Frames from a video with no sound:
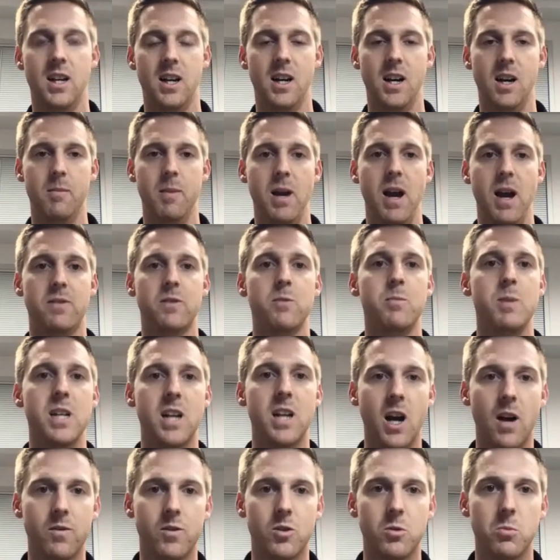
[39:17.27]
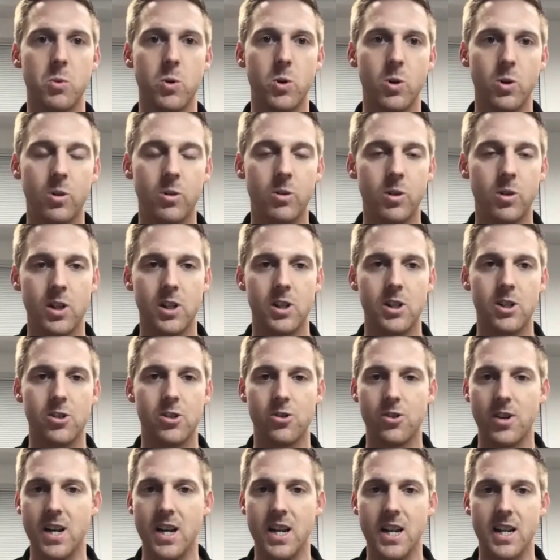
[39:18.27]
um, have to be comfortable
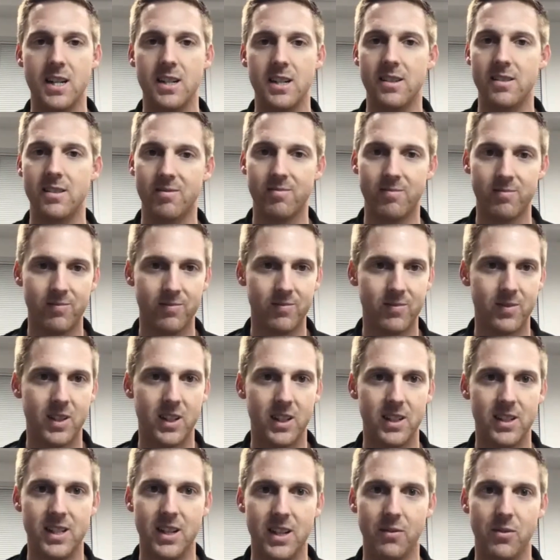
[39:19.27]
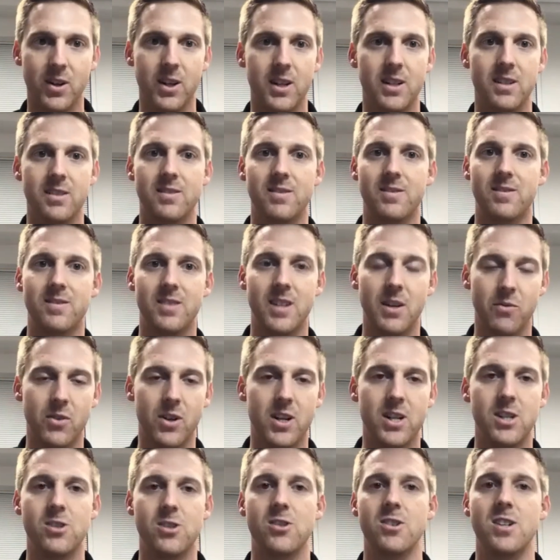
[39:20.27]
treating different
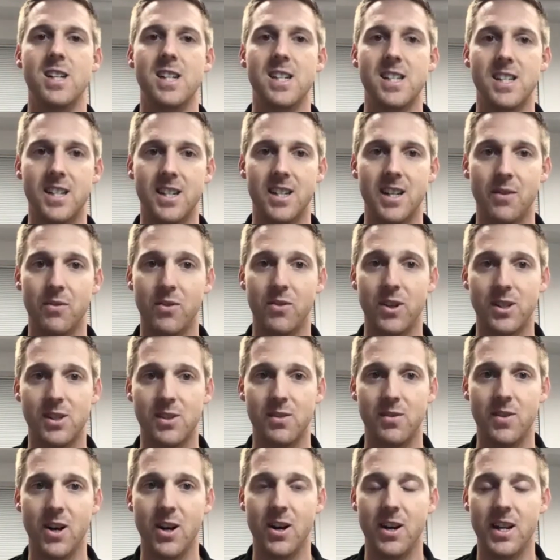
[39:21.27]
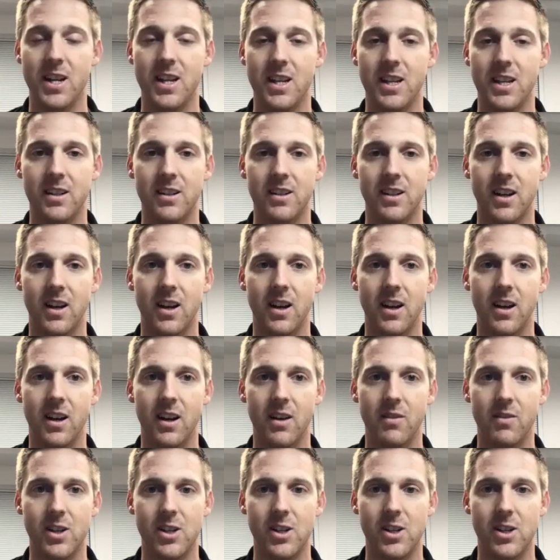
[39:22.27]
different injuries and different severity uh,
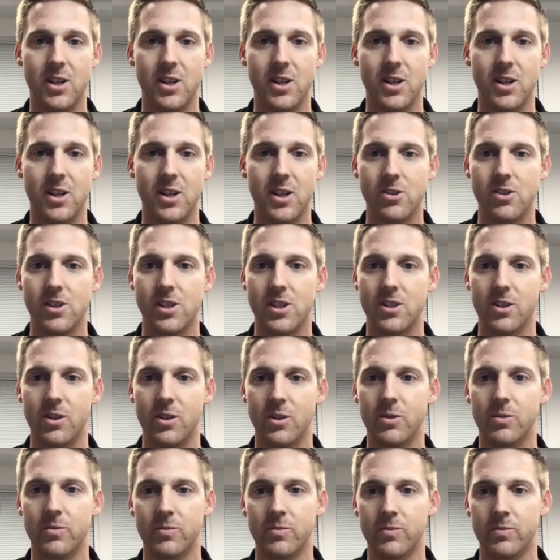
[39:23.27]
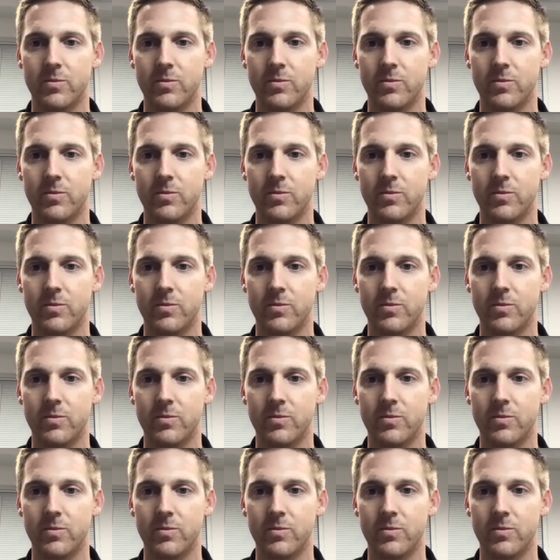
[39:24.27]
of injuries too.